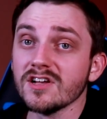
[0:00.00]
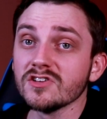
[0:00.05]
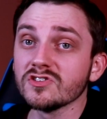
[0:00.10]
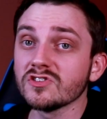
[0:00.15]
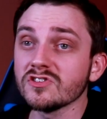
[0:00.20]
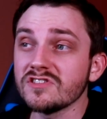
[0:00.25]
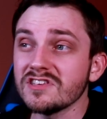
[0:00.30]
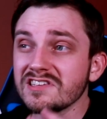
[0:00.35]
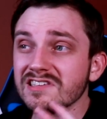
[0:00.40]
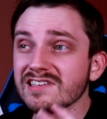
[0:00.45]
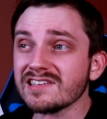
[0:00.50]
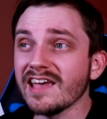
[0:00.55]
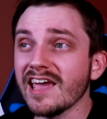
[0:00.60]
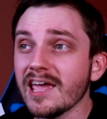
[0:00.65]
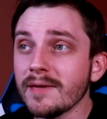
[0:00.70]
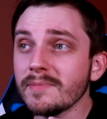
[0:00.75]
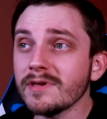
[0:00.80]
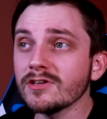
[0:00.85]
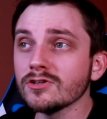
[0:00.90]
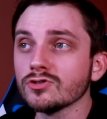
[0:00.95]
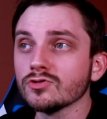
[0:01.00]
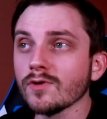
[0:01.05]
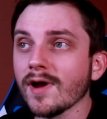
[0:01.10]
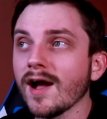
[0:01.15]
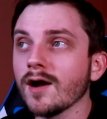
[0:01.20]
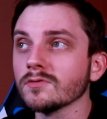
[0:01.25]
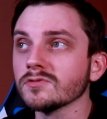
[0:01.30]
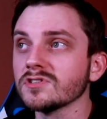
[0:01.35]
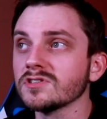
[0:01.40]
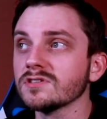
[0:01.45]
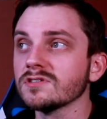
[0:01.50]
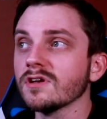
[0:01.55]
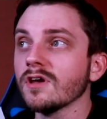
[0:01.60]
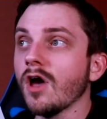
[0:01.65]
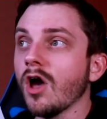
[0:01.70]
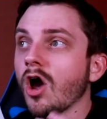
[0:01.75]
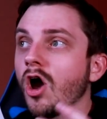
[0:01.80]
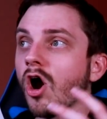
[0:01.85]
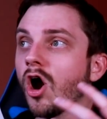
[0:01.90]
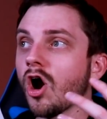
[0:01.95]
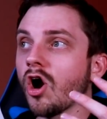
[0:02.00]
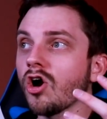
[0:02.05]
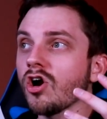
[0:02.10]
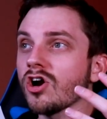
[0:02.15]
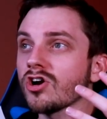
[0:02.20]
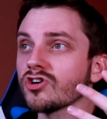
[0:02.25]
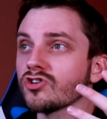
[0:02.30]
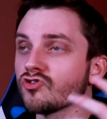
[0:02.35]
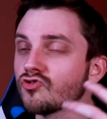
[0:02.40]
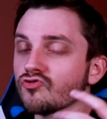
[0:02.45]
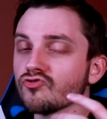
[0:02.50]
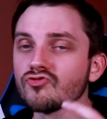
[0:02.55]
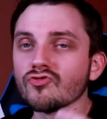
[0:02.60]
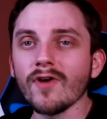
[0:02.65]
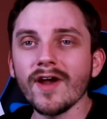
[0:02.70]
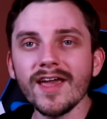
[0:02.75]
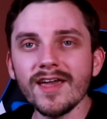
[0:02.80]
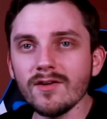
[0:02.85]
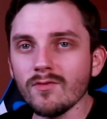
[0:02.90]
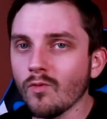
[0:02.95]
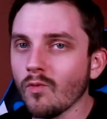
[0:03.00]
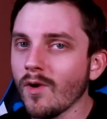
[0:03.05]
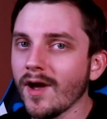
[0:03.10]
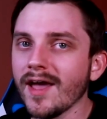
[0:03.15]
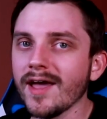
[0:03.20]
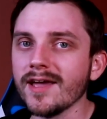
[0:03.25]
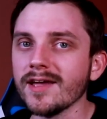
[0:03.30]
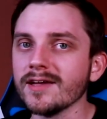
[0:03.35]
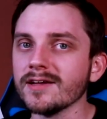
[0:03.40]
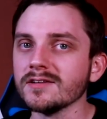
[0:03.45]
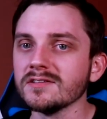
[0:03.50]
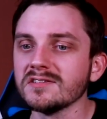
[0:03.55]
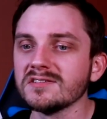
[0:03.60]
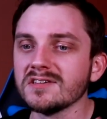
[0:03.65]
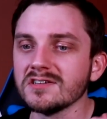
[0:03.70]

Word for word: So these gaming droughts are a great way